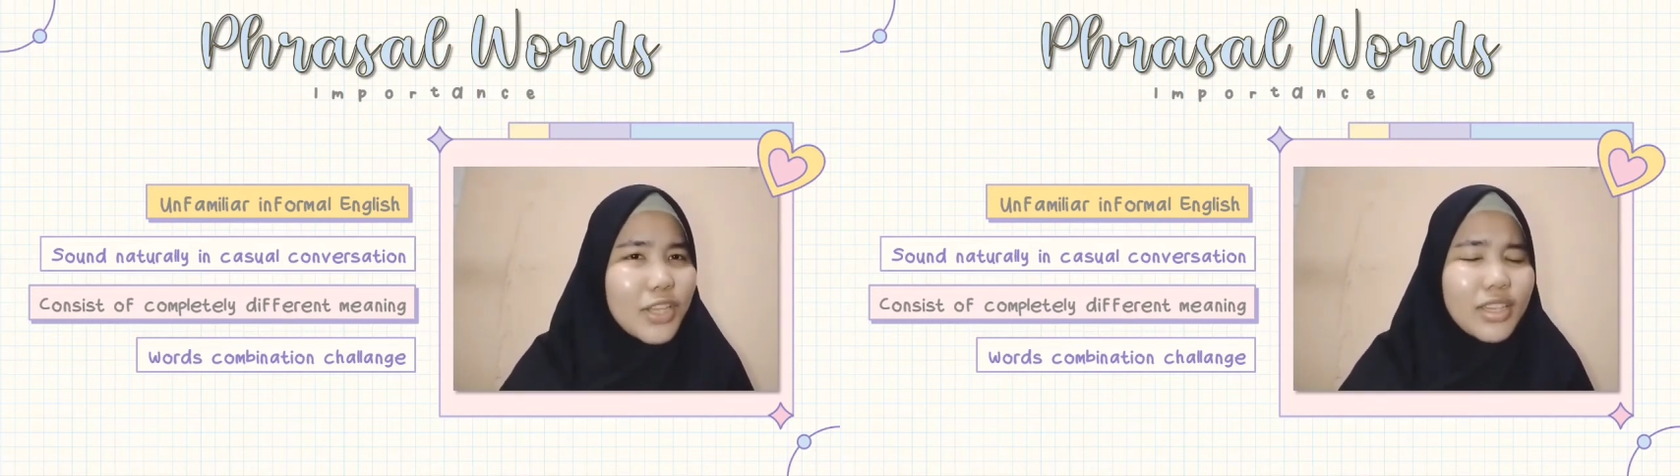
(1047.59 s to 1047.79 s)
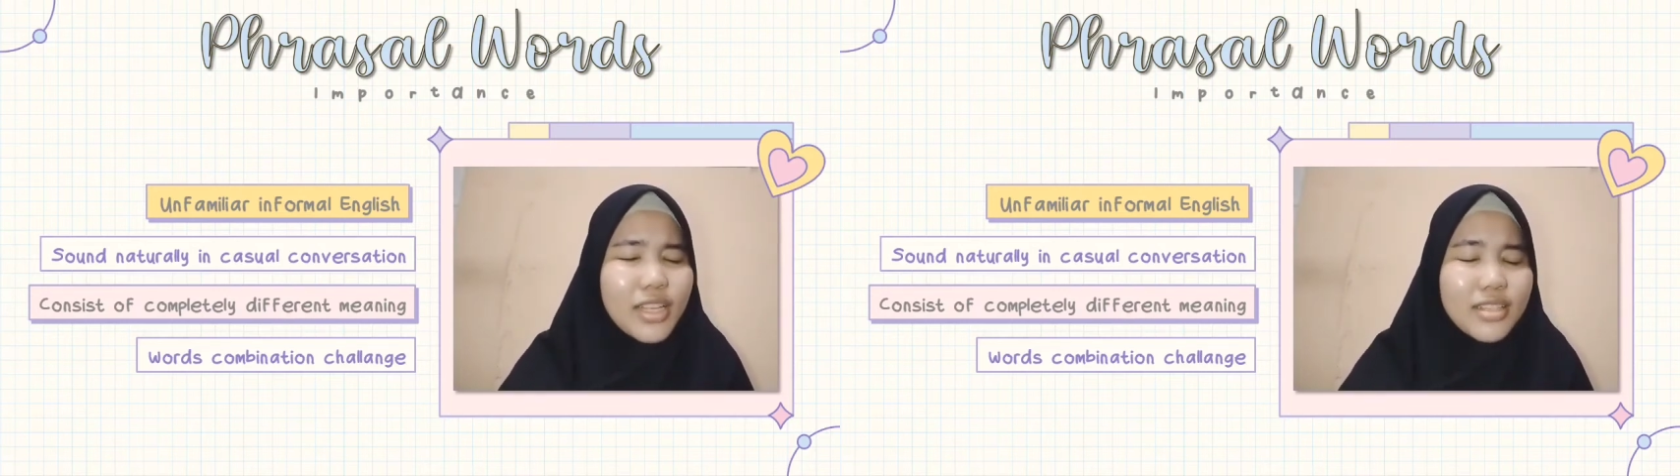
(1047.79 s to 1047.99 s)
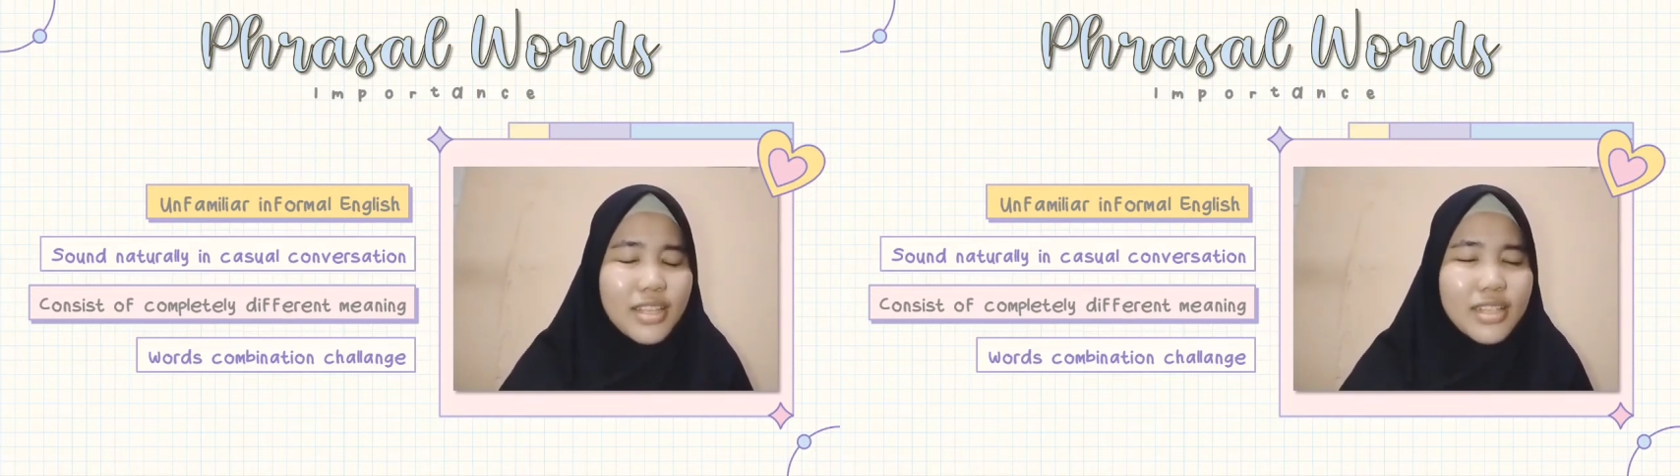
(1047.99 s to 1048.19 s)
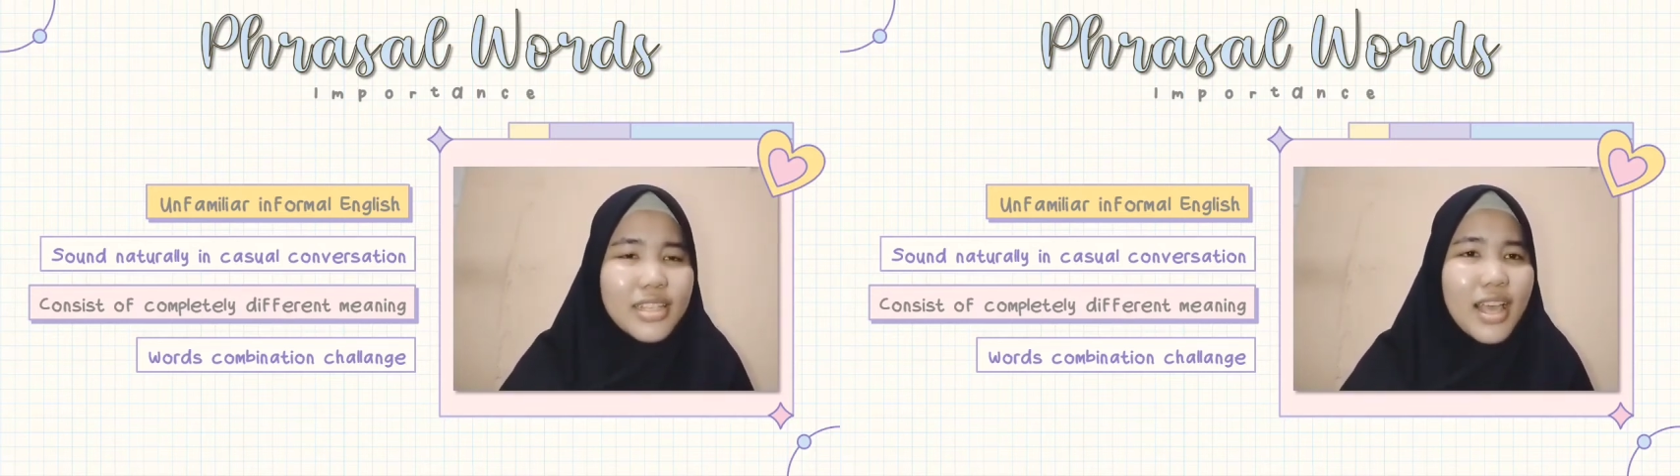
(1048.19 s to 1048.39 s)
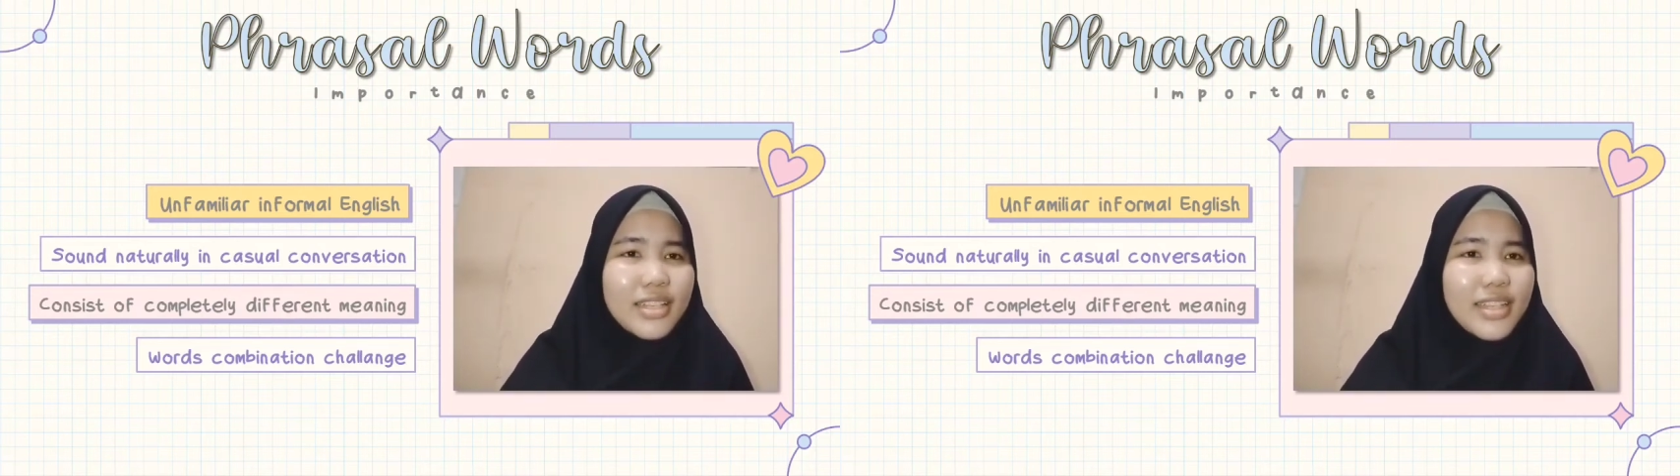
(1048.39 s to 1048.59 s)
not as easy
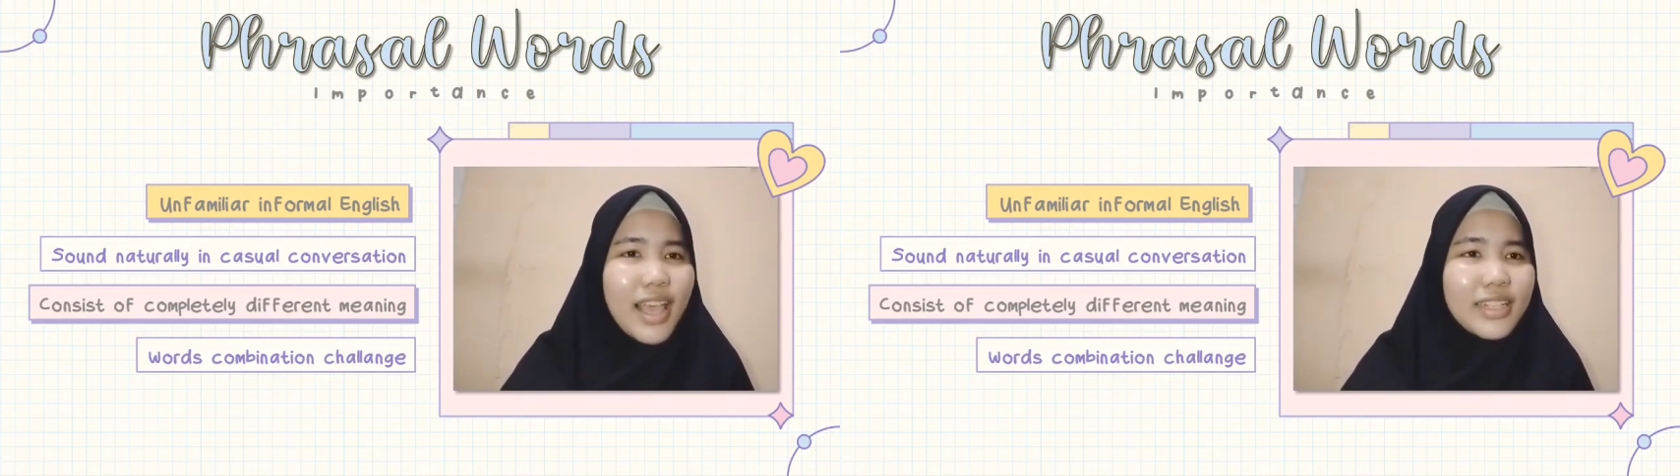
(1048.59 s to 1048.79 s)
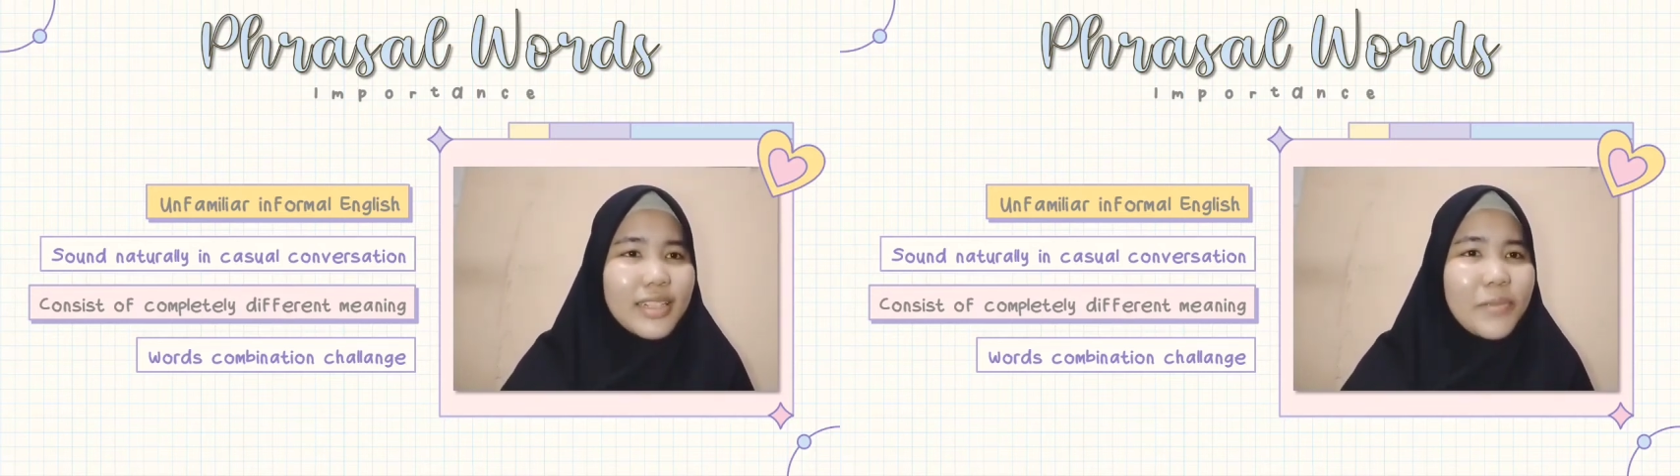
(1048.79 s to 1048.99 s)
as that.